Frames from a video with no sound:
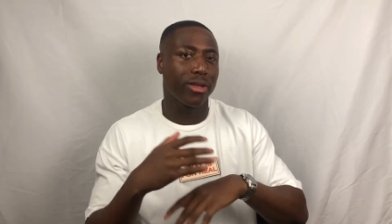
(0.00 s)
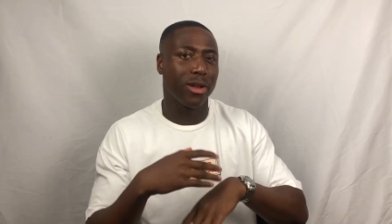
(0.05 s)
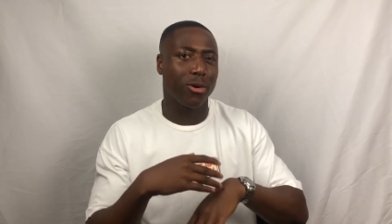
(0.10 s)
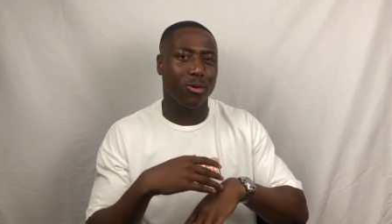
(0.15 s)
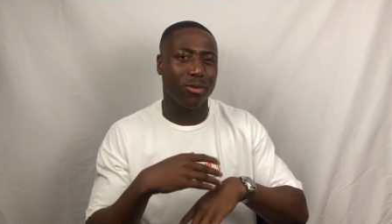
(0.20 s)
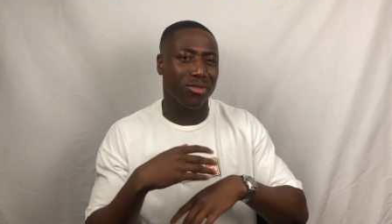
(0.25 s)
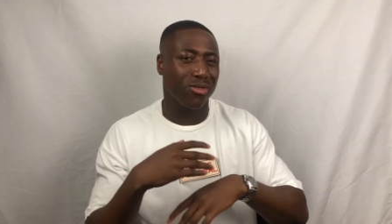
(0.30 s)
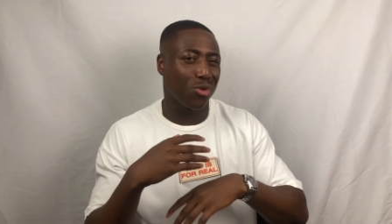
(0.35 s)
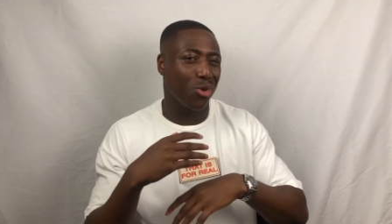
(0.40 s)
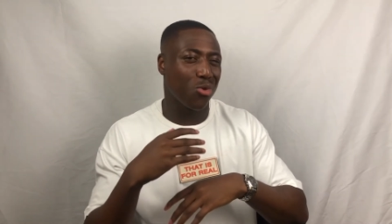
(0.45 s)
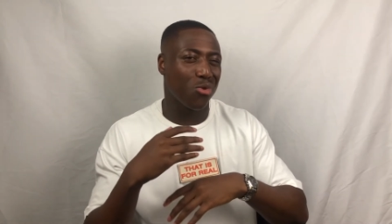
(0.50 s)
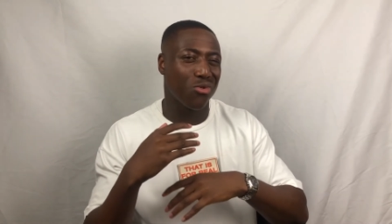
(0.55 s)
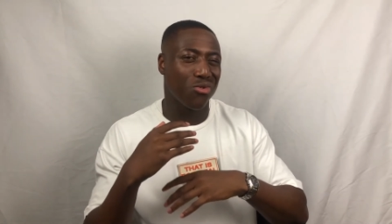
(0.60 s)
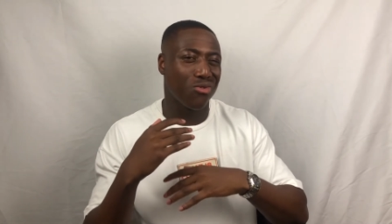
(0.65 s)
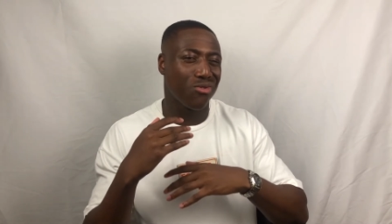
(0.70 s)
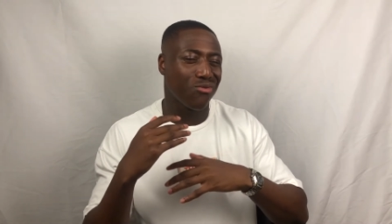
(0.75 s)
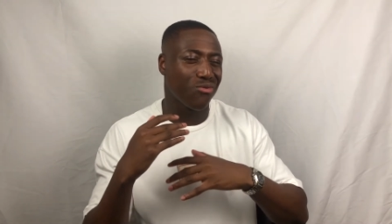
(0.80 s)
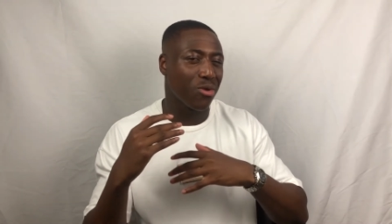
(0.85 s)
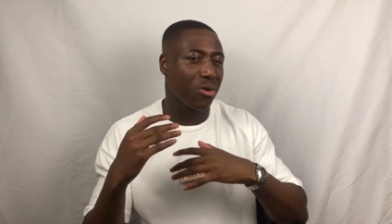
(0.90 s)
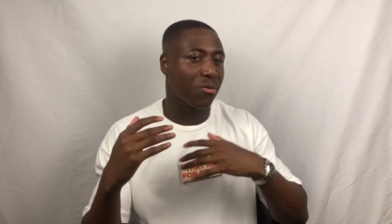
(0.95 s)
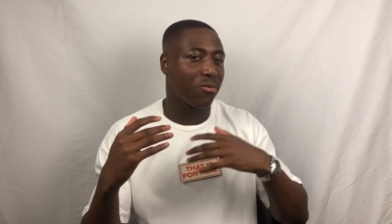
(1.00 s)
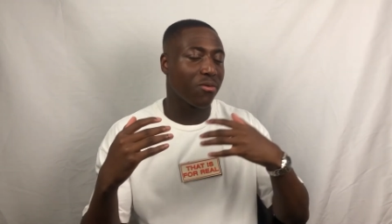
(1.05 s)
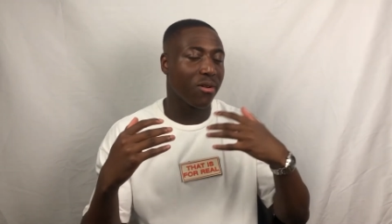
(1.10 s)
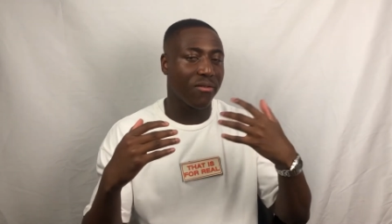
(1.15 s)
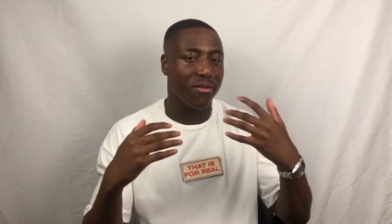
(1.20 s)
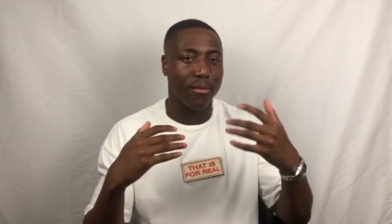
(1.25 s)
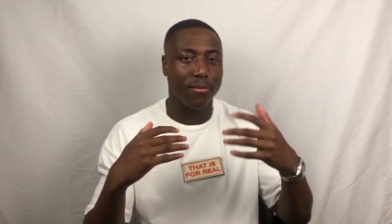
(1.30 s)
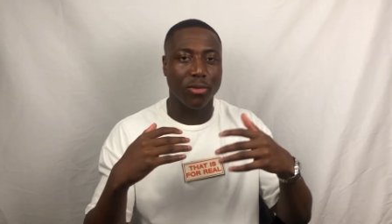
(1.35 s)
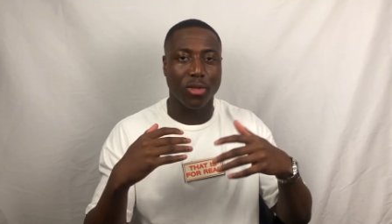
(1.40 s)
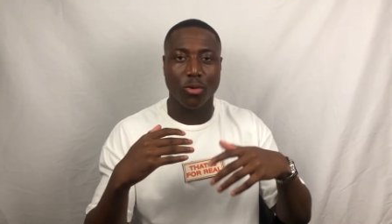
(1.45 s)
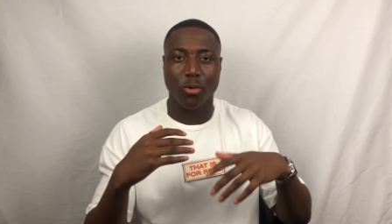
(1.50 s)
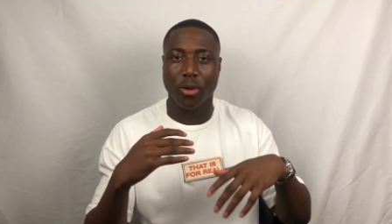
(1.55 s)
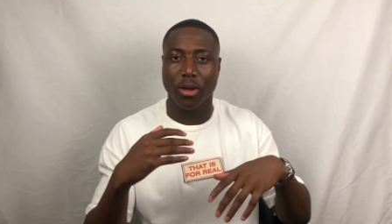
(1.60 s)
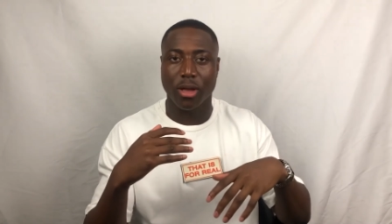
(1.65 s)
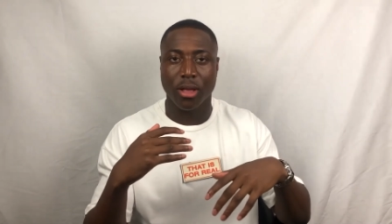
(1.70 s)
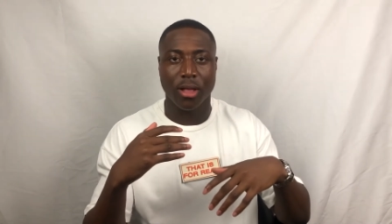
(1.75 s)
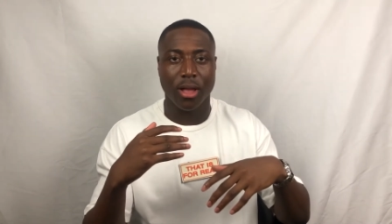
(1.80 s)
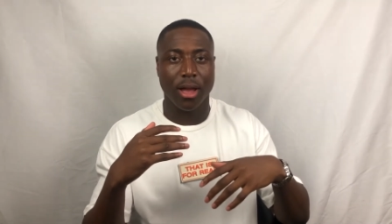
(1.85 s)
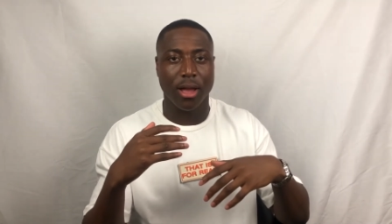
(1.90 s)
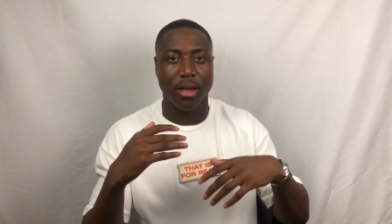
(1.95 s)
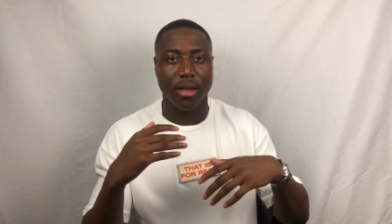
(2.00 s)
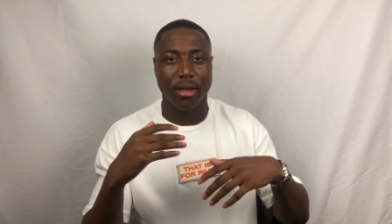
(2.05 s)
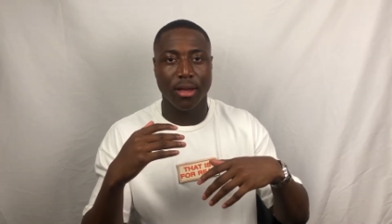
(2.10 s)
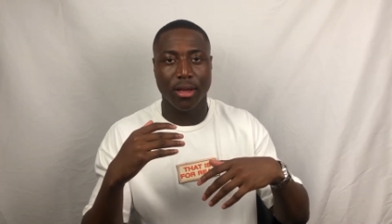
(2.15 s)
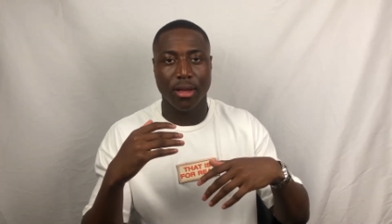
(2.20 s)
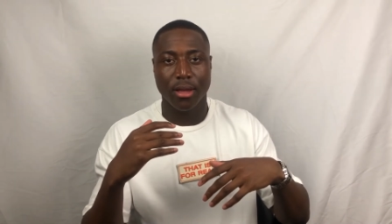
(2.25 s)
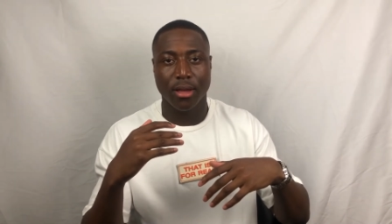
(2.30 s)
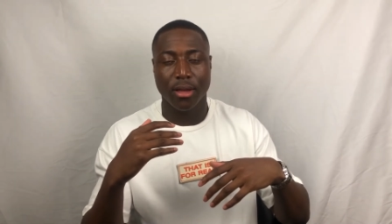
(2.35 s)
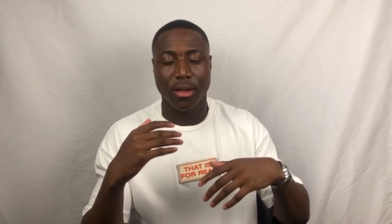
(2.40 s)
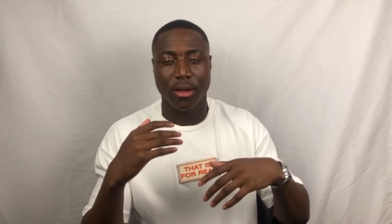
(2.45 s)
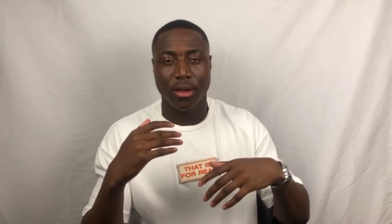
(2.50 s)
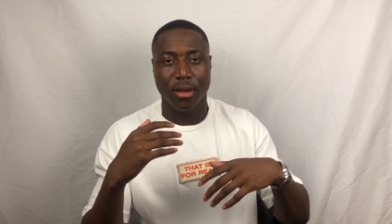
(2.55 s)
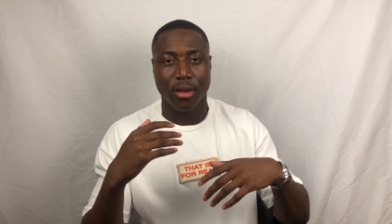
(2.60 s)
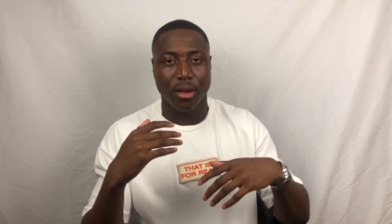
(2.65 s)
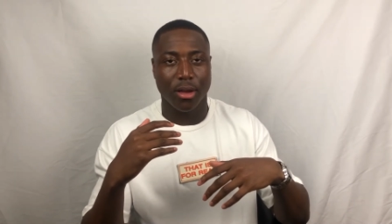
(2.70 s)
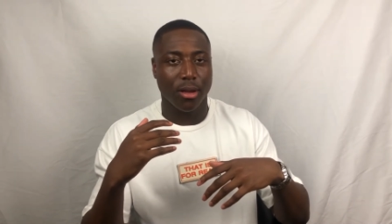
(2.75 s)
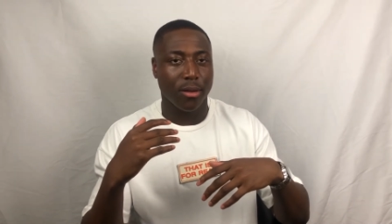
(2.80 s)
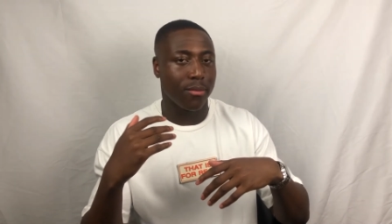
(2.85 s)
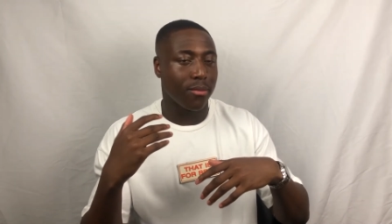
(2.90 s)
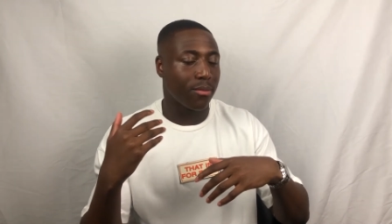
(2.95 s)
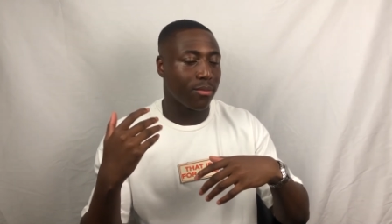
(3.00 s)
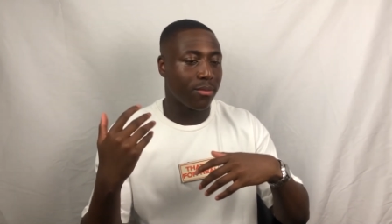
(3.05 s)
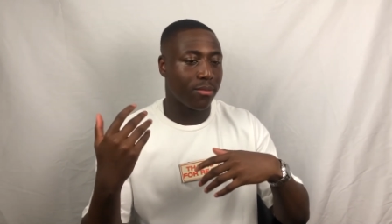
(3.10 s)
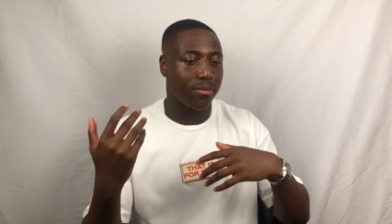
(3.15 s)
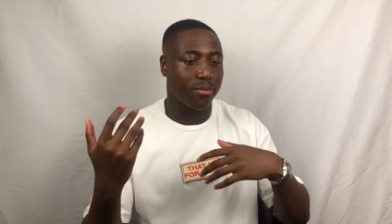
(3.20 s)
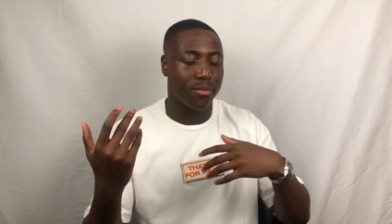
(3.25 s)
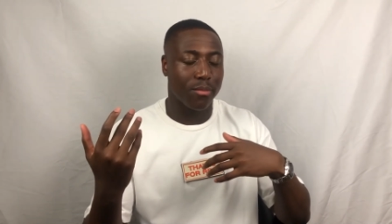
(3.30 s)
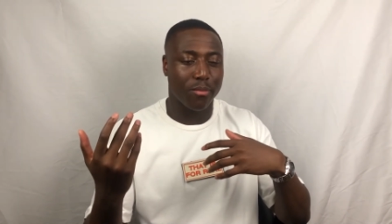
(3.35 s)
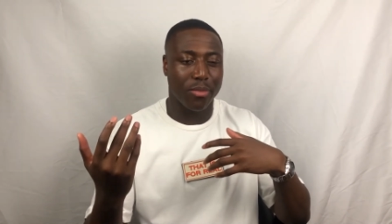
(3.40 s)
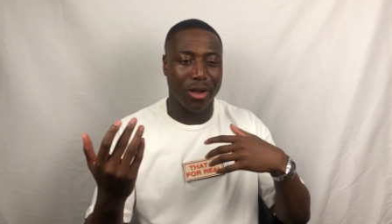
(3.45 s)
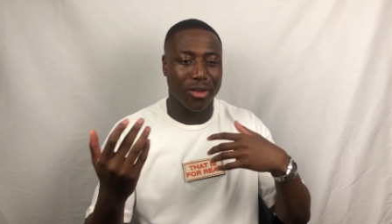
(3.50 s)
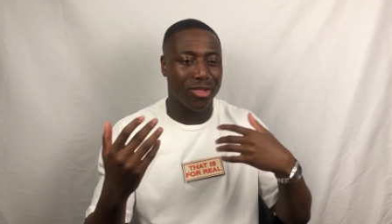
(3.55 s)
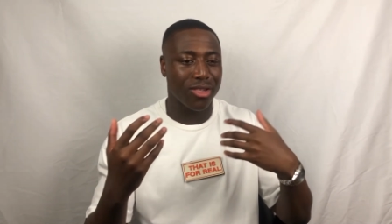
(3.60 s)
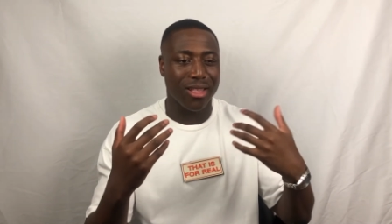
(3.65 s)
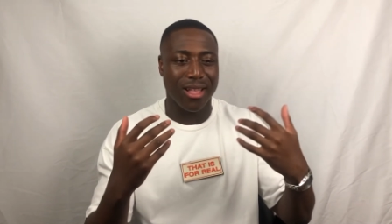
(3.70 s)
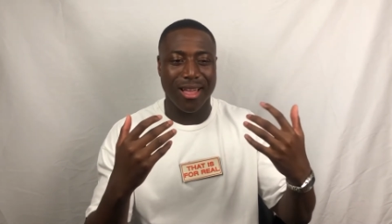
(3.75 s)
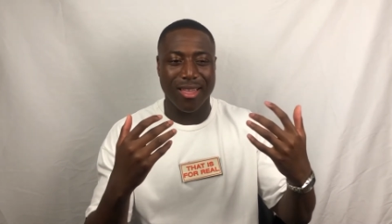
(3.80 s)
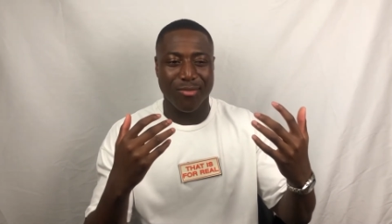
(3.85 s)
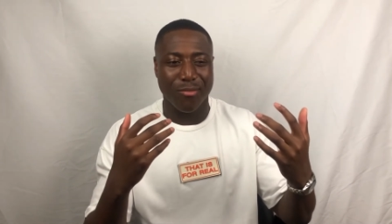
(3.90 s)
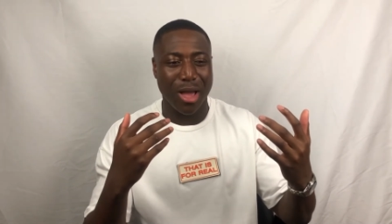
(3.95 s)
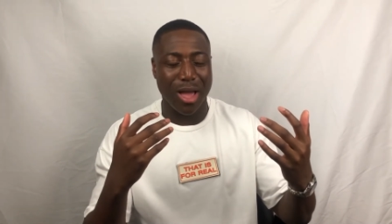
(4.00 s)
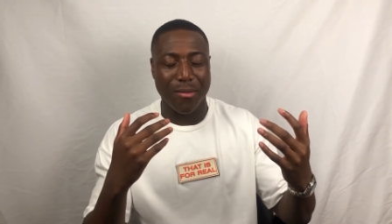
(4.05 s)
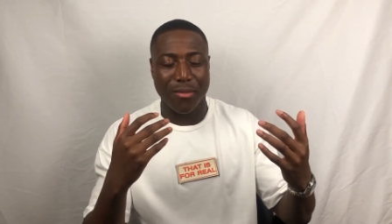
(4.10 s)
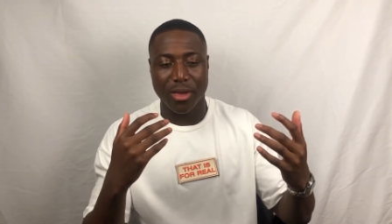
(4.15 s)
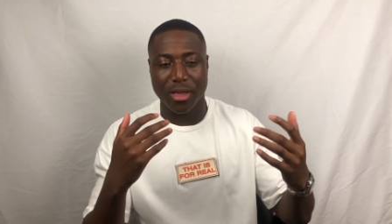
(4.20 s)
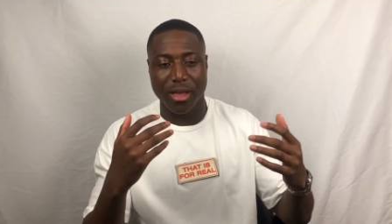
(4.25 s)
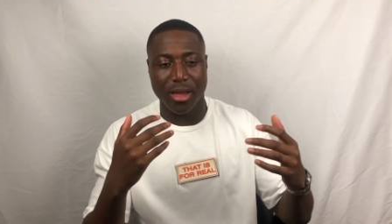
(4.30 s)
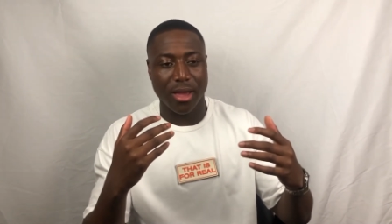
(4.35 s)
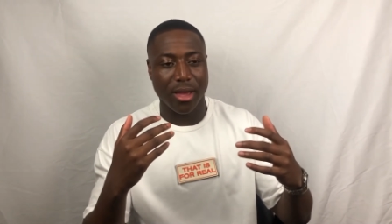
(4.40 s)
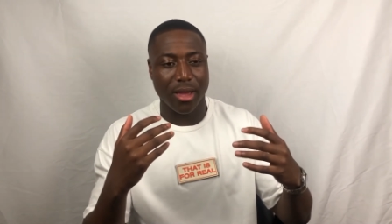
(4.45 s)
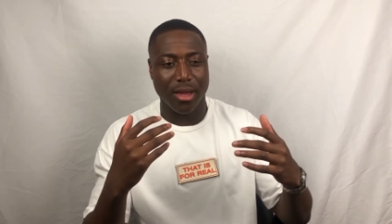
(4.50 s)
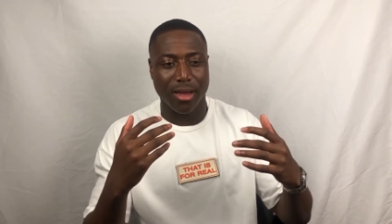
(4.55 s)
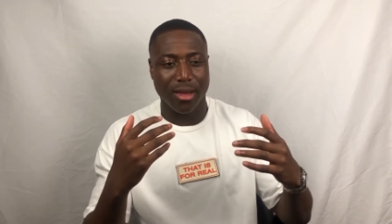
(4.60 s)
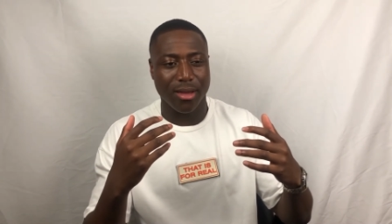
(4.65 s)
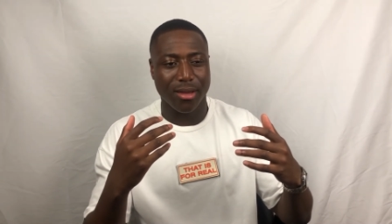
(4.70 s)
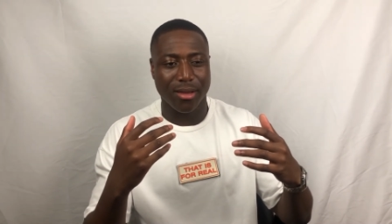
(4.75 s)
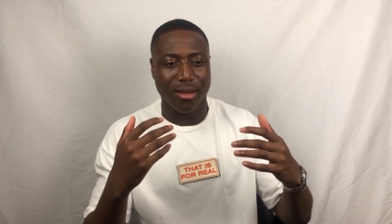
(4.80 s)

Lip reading: There was no real rhythm to it. Like punchlines might be there,